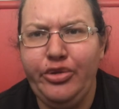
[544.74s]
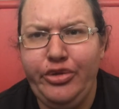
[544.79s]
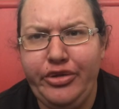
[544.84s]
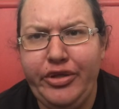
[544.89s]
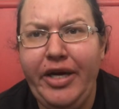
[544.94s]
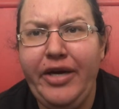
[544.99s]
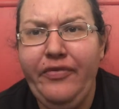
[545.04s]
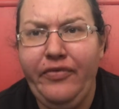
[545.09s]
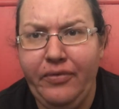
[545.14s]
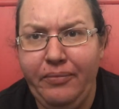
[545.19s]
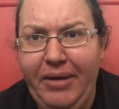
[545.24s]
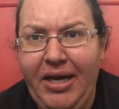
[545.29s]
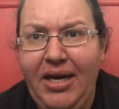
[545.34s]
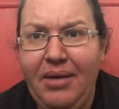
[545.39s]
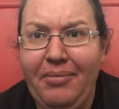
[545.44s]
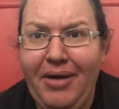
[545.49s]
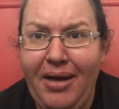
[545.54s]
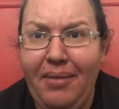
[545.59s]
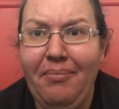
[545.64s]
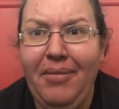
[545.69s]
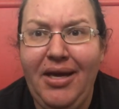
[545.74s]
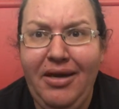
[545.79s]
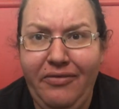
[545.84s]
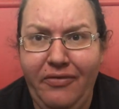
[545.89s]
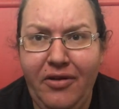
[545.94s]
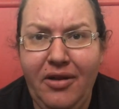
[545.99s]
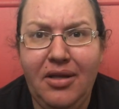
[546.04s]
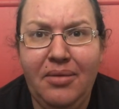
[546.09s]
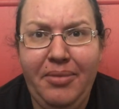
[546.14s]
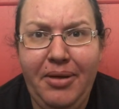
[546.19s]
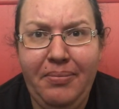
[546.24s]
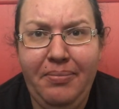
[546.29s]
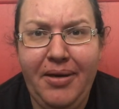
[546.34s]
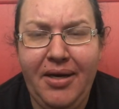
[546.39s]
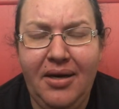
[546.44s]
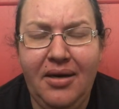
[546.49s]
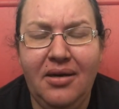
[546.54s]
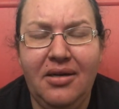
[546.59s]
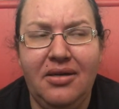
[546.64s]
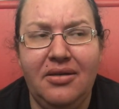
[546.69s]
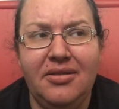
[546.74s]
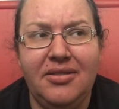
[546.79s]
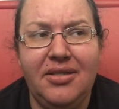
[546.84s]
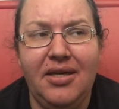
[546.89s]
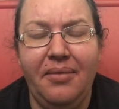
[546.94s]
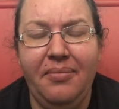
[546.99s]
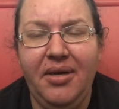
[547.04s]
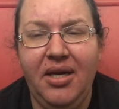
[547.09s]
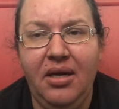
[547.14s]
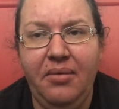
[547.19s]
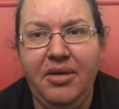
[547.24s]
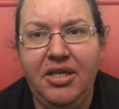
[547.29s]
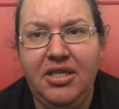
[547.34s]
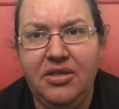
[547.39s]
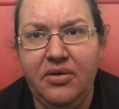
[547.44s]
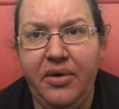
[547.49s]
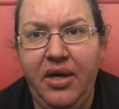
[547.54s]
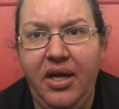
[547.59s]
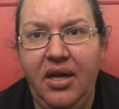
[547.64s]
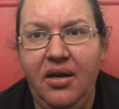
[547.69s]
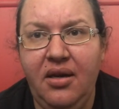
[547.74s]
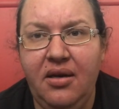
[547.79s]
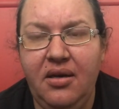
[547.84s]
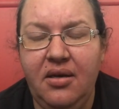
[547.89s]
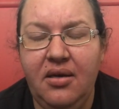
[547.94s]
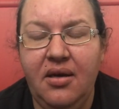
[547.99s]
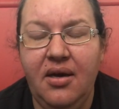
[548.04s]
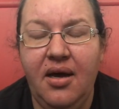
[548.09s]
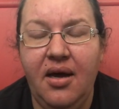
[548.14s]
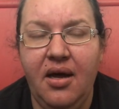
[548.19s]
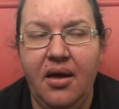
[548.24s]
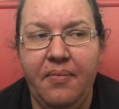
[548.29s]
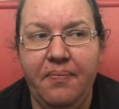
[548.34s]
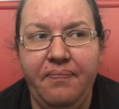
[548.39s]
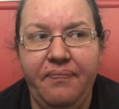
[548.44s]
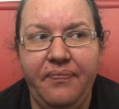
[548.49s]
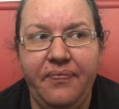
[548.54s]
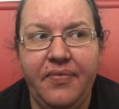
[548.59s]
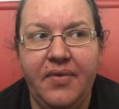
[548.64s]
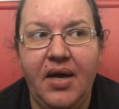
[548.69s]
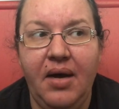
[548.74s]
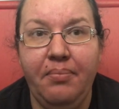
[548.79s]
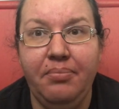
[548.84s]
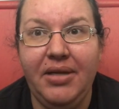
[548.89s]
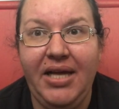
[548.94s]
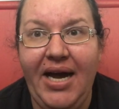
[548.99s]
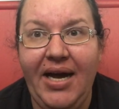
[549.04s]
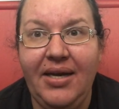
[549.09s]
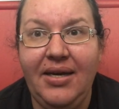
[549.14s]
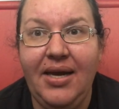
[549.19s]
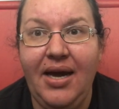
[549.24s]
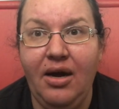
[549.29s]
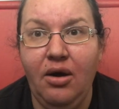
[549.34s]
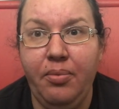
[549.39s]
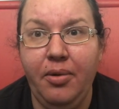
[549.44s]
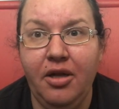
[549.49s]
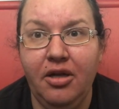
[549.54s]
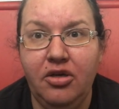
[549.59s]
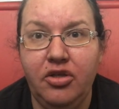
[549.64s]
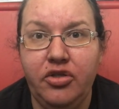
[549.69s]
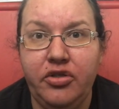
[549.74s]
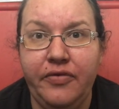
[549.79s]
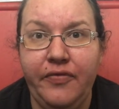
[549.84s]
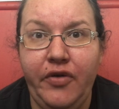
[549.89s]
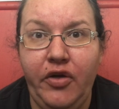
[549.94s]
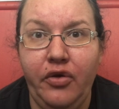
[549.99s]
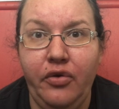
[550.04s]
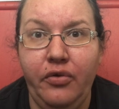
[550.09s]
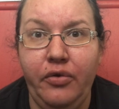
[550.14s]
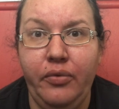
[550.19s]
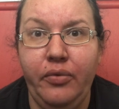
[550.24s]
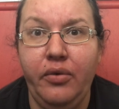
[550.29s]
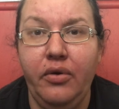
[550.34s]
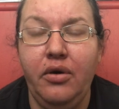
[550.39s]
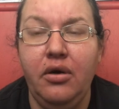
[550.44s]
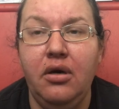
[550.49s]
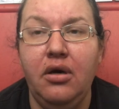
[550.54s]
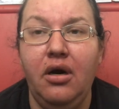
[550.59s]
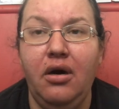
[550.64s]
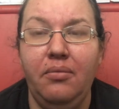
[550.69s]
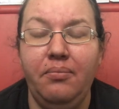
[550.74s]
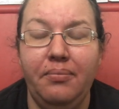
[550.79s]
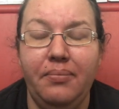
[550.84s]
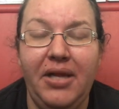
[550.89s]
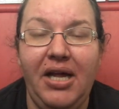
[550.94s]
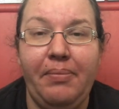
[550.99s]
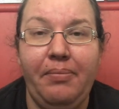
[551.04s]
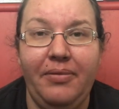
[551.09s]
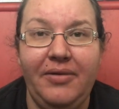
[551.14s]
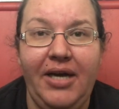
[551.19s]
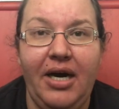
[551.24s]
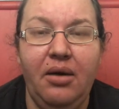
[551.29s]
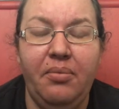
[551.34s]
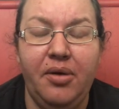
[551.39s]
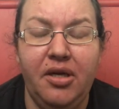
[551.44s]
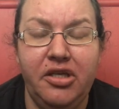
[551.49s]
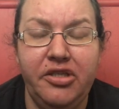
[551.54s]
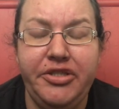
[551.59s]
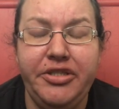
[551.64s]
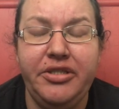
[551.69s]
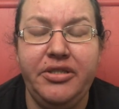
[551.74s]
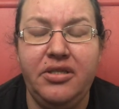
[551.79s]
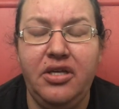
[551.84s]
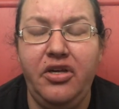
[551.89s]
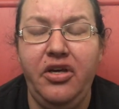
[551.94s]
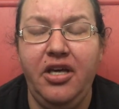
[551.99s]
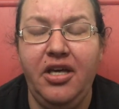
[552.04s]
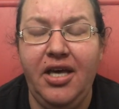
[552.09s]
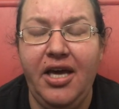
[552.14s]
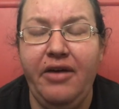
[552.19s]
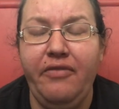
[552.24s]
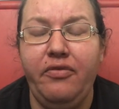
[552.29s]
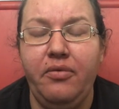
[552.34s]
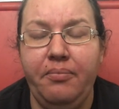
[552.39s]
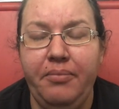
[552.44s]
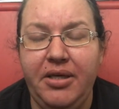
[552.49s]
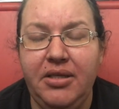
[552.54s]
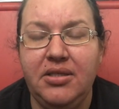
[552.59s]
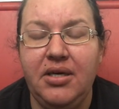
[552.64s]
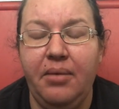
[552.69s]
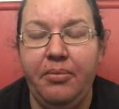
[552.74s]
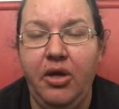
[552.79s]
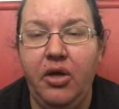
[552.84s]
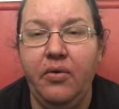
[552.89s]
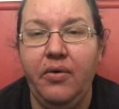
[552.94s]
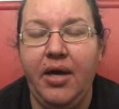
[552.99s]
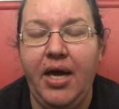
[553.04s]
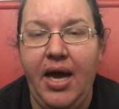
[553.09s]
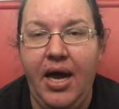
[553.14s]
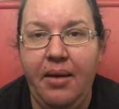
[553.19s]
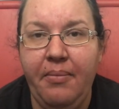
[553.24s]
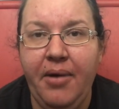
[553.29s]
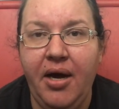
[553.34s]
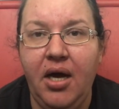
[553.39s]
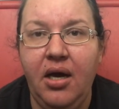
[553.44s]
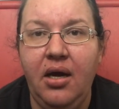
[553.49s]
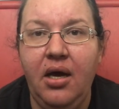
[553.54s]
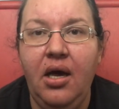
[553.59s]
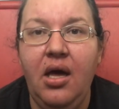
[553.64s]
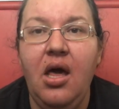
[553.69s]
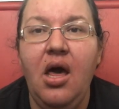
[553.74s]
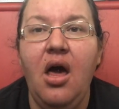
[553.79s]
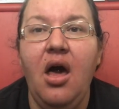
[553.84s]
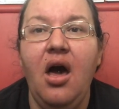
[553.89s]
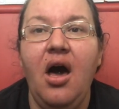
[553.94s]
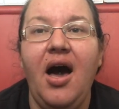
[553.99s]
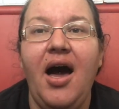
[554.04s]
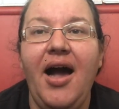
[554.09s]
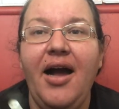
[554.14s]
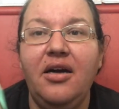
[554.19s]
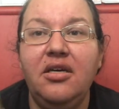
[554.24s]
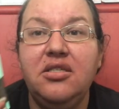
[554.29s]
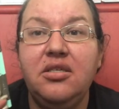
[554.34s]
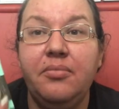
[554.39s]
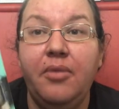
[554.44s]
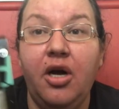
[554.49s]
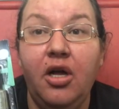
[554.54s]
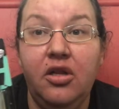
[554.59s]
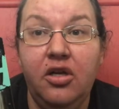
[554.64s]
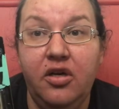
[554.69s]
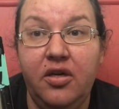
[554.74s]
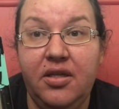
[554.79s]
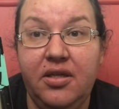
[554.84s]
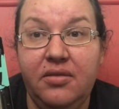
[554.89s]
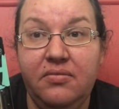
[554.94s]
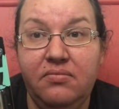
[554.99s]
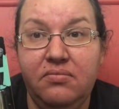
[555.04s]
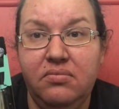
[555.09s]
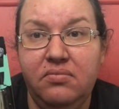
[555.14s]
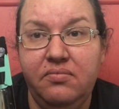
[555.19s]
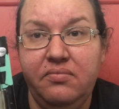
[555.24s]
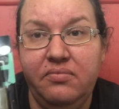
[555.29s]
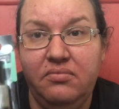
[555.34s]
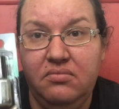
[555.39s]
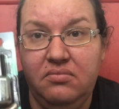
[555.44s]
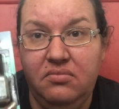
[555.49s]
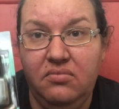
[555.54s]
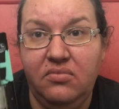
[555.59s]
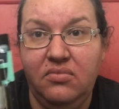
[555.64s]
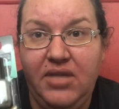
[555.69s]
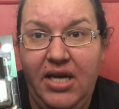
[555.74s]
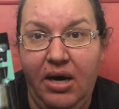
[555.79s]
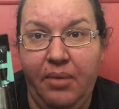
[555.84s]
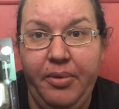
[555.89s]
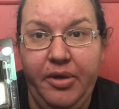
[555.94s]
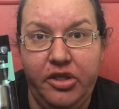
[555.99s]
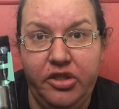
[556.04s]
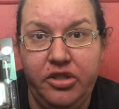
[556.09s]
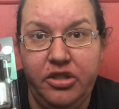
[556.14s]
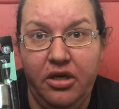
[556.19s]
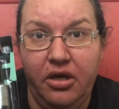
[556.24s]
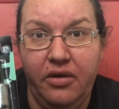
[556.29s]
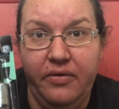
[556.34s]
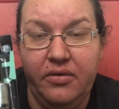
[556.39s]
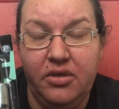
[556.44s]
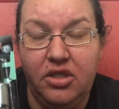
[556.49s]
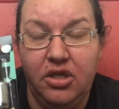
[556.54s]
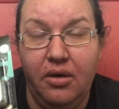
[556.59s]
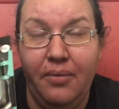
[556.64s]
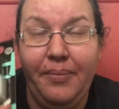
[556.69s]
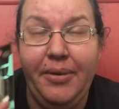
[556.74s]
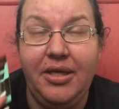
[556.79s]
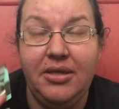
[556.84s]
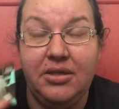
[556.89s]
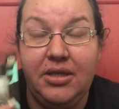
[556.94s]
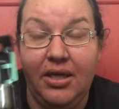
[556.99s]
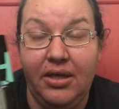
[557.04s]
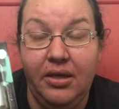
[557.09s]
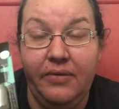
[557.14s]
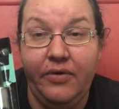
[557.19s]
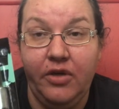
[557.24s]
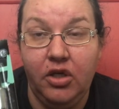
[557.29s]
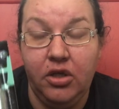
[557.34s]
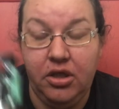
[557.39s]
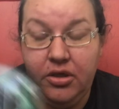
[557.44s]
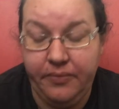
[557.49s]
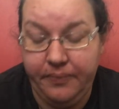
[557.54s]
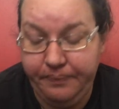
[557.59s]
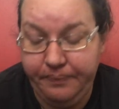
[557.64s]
treat for me to make me feel a bit better, because I'm going to be doing a black nail polish review on black nail polishes that you can get from Big W and Kmart. I got some holo nail polish to go over the top because I love holo.